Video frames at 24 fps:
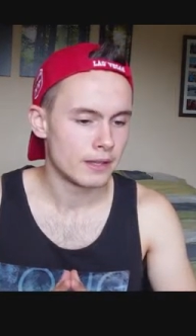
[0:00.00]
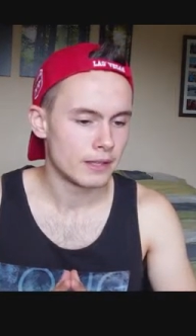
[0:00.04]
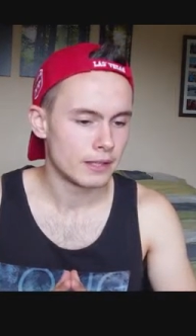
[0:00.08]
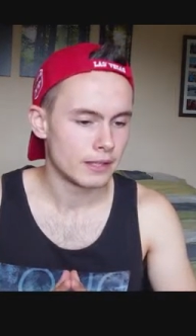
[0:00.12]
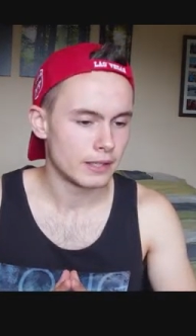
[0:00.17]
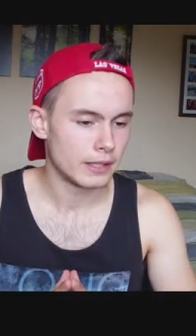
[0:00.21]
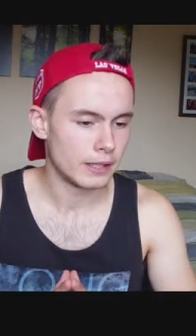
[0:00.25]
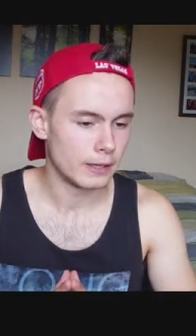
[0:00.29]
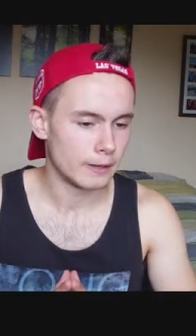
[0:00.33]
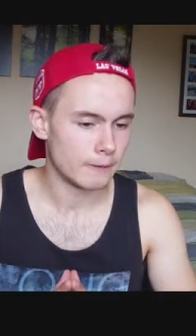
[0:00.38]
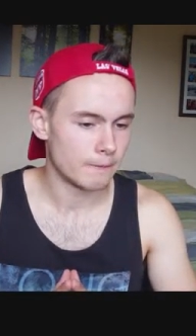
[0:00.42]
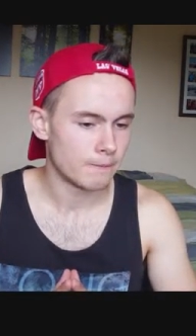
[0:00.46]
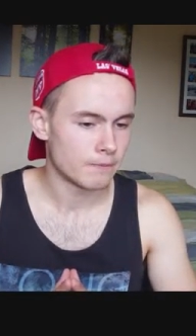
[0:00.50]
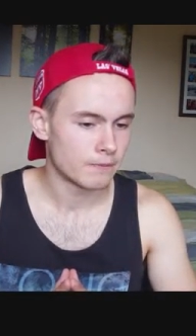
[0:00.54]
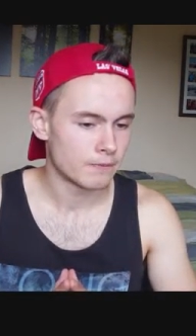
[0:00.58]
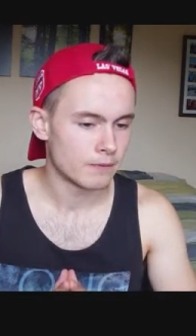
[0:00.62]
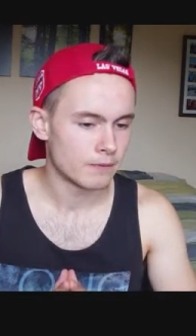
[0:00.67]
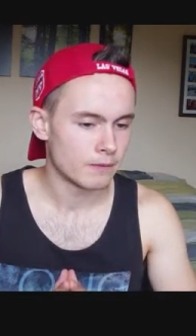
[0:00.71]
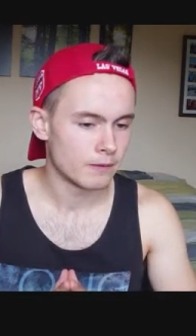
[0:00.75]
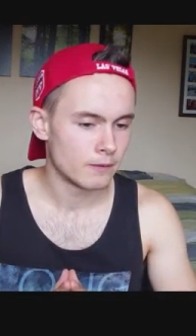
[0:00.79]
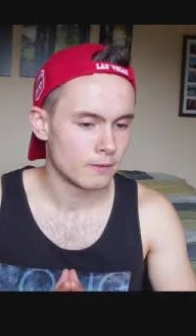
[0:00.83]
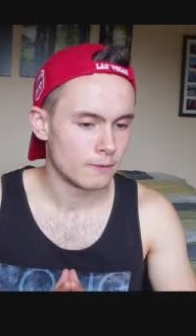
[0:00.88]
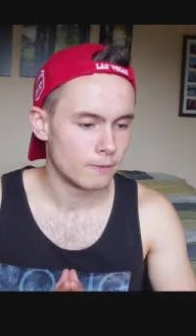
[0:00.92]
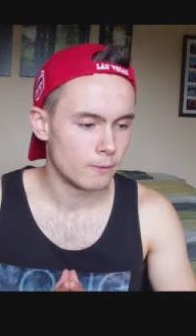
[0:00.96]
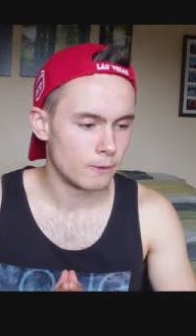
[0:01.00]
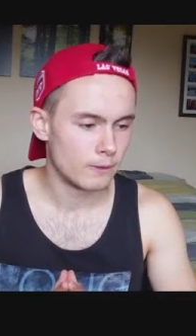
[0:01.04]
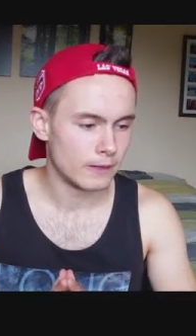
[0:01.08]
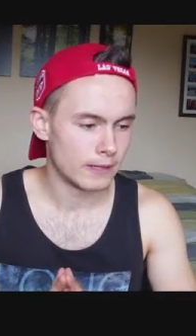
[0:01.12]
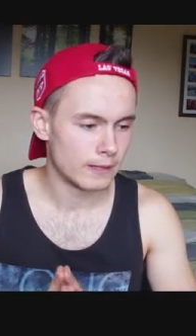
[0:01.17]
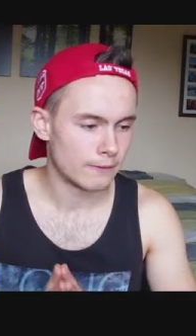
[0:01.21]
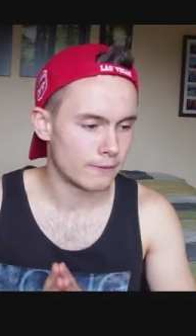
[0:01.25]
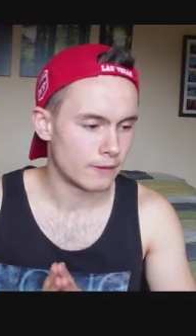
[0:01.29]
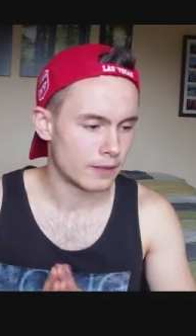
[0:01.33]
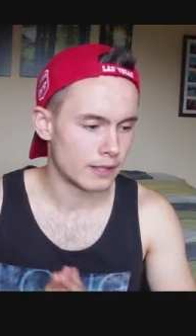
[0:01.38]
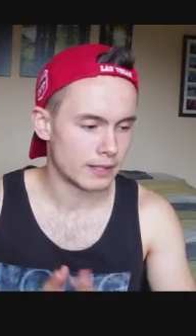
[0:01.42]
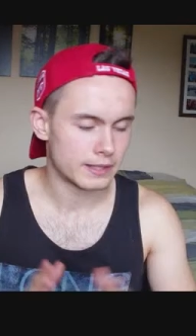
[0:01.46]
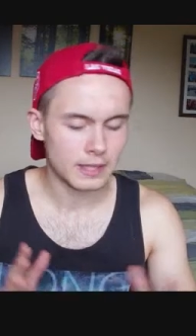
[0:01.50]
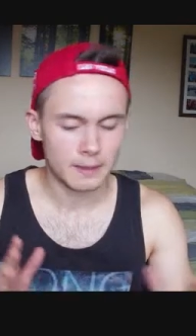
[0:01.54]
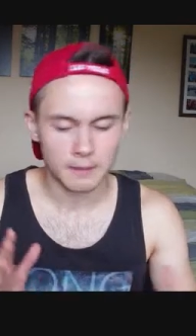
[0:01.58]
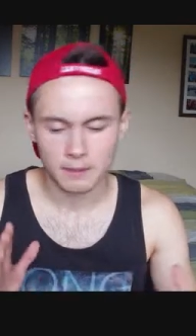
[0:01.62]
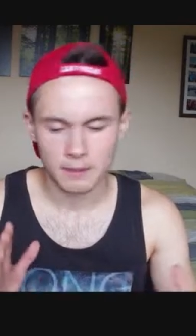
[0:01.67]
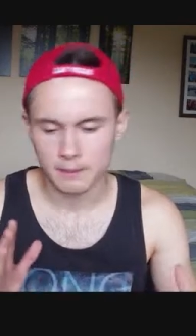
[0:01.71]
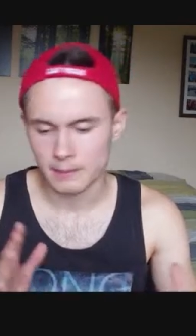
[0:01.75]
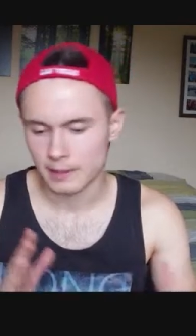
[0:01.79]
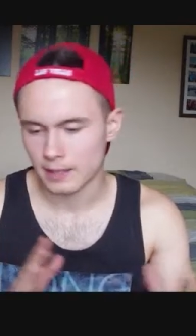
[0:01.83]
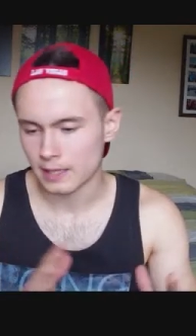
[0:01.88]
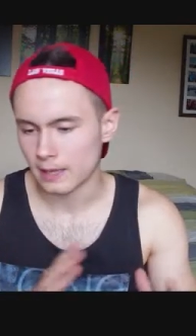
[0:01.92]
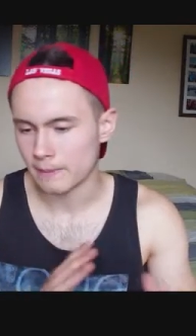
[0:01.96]
you know, falling for the
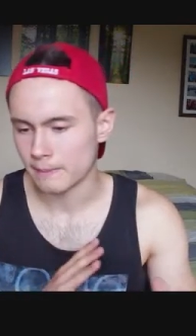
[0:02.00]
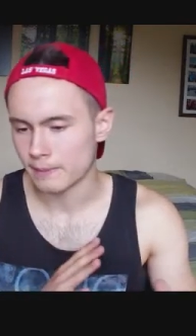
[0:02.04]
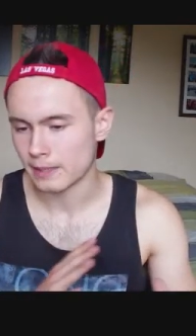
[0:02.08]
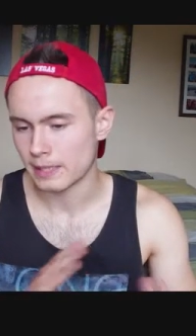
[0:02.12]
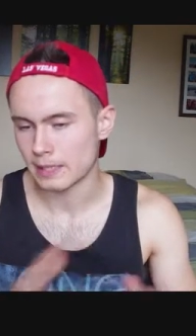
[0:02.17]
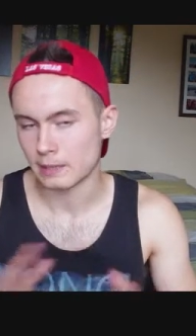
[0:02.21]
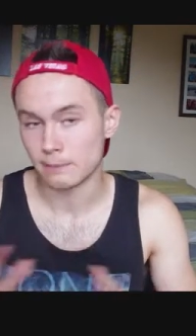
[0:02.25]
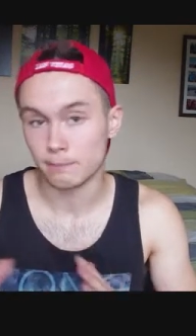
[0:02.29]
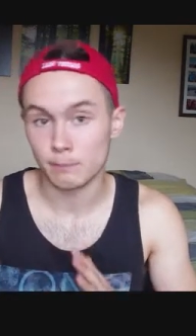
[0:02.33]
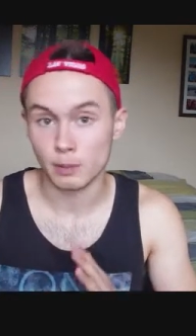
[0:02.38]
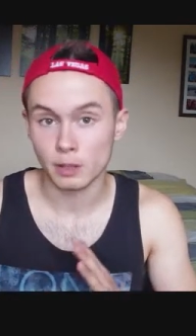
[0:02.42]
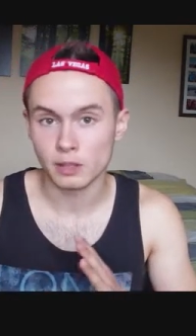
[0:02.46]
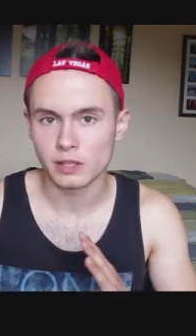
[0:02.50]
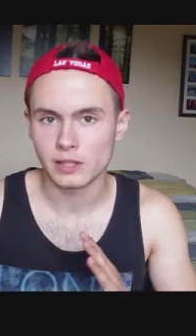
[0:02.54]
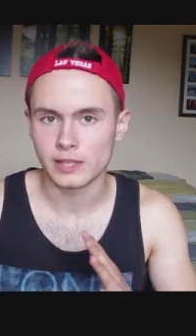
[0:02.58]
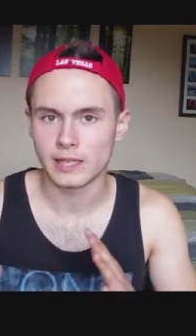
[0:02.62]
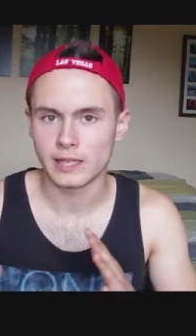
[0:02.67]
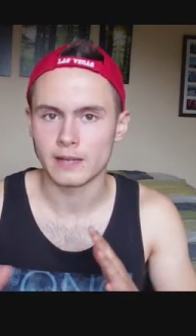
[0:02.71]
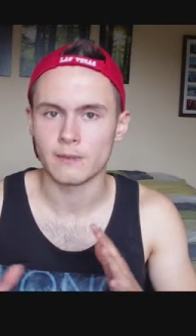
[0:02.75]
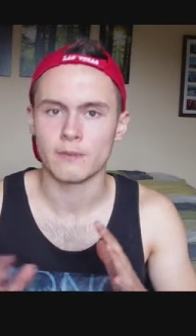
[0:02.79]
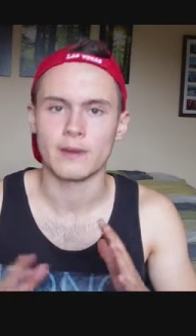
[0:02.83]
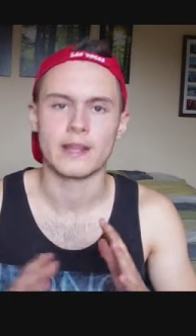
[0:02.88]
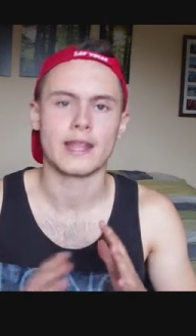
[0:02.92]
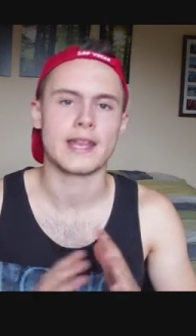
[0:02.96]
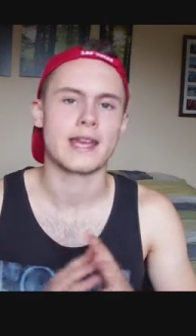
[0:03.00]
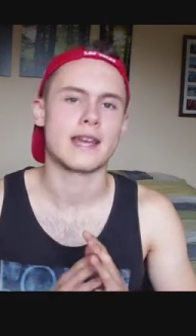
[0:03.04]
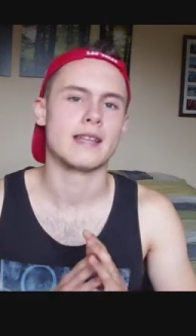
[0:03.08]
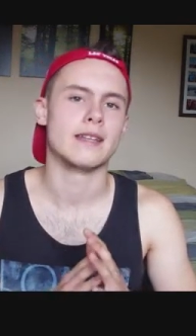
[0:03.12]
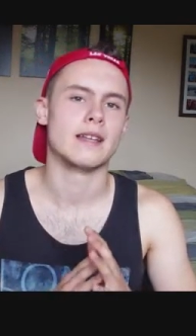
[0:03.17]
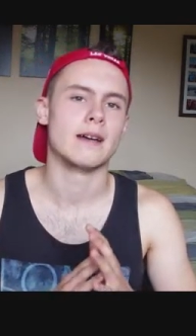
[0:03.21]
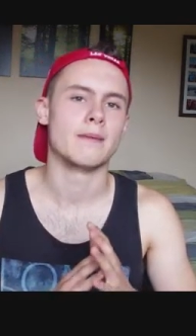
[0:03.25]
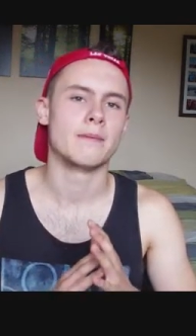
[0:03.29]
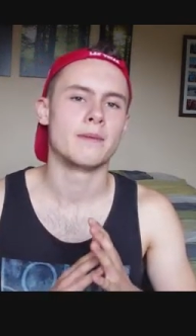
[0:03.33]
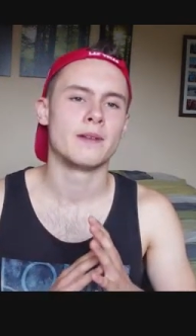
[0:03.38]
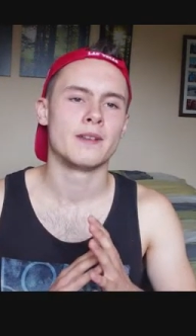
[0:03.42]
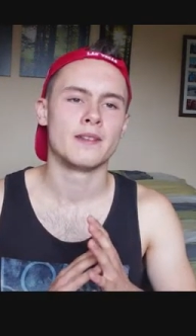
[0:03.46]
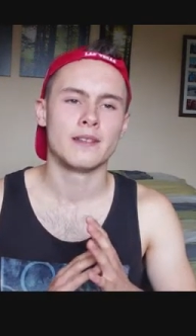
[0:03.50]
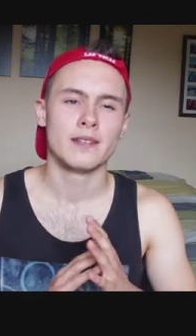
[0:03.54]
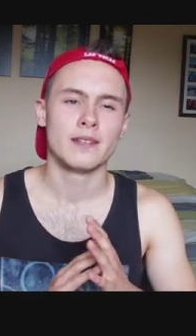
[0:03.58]
supplement companies' bullshit, where they end up,